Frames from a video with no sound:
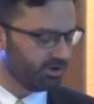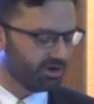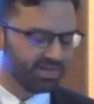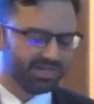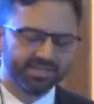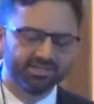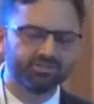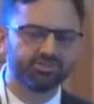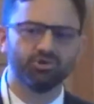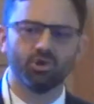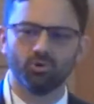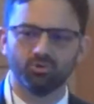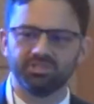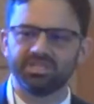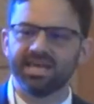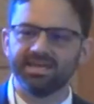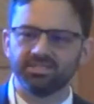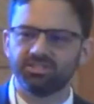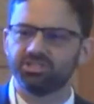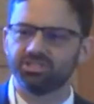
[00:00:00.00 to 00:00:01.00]
There is no
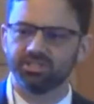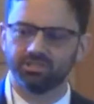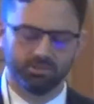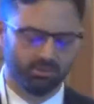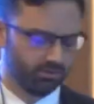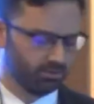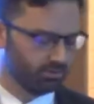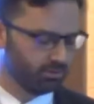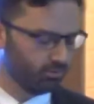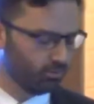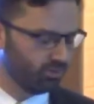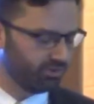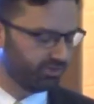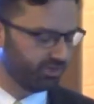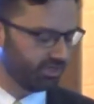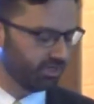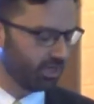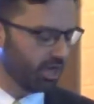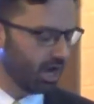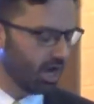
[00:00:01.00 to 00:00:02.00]
tension
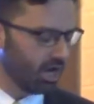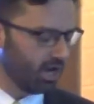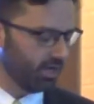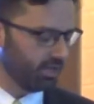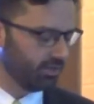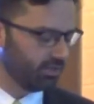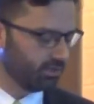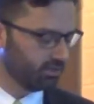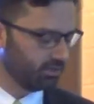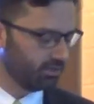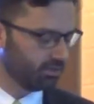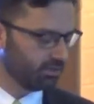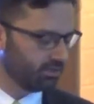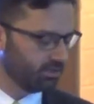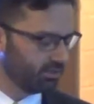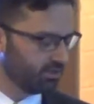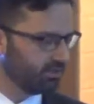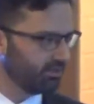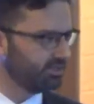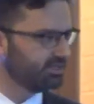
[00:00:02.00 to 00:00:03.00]
within God.
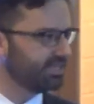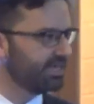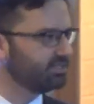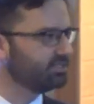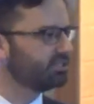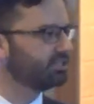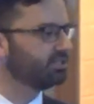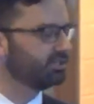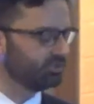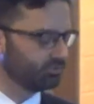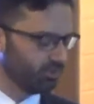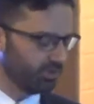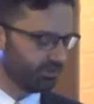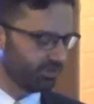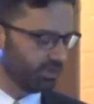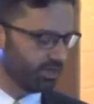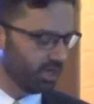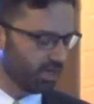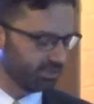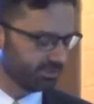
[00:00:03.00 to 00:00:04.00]
The tension is
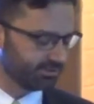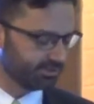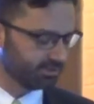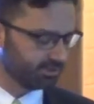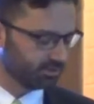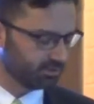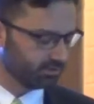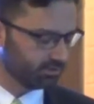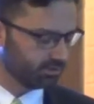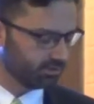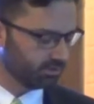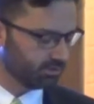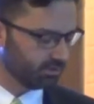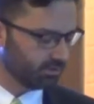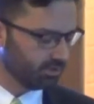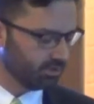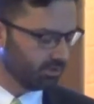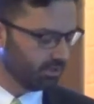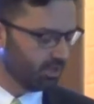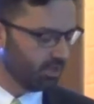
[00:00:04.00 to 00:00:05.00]
within us.
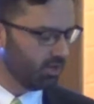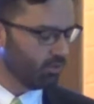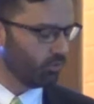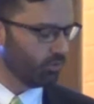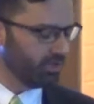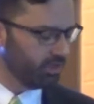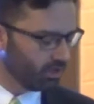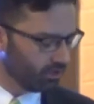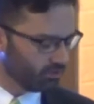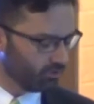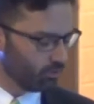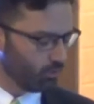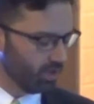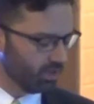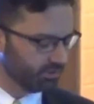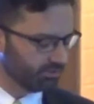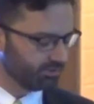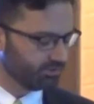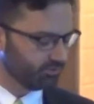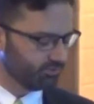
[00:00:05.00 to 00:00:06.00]
We are the
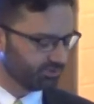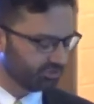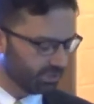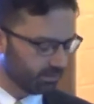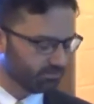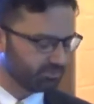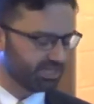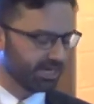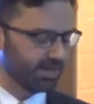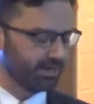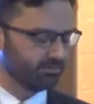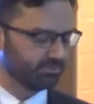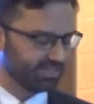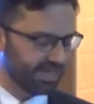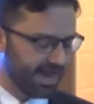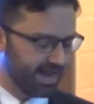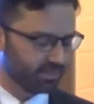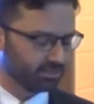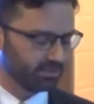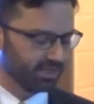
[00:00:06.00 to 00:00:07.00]
ones who
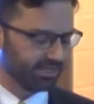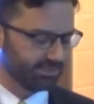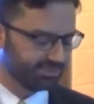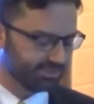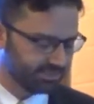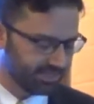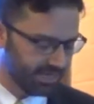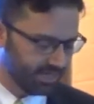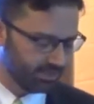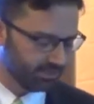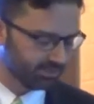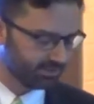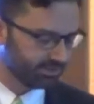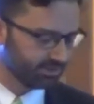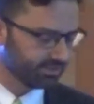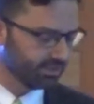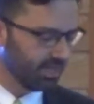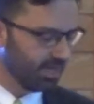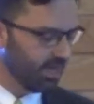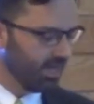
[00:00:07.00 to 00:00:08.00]
sometimes act like
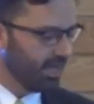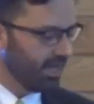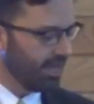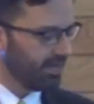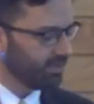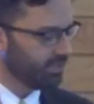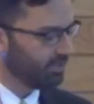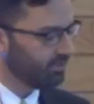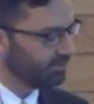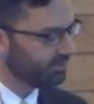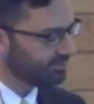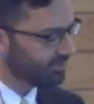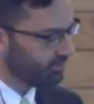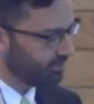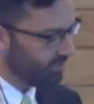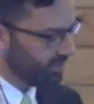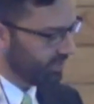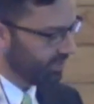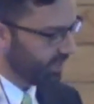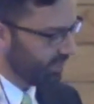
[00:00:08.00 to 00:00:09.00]
snakes. And here's
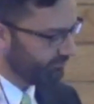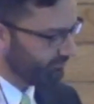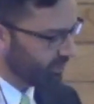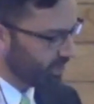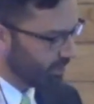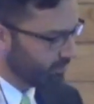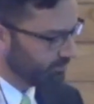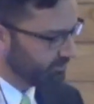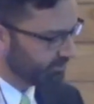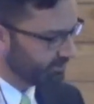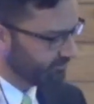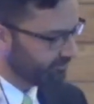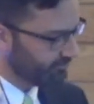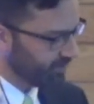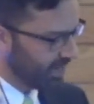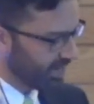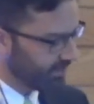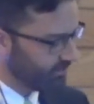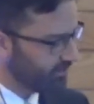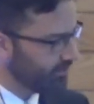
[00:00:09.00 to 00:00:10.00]
the thing I've come to
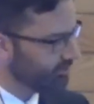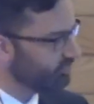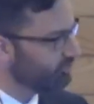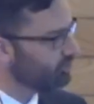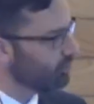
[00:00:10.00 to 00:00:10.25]
find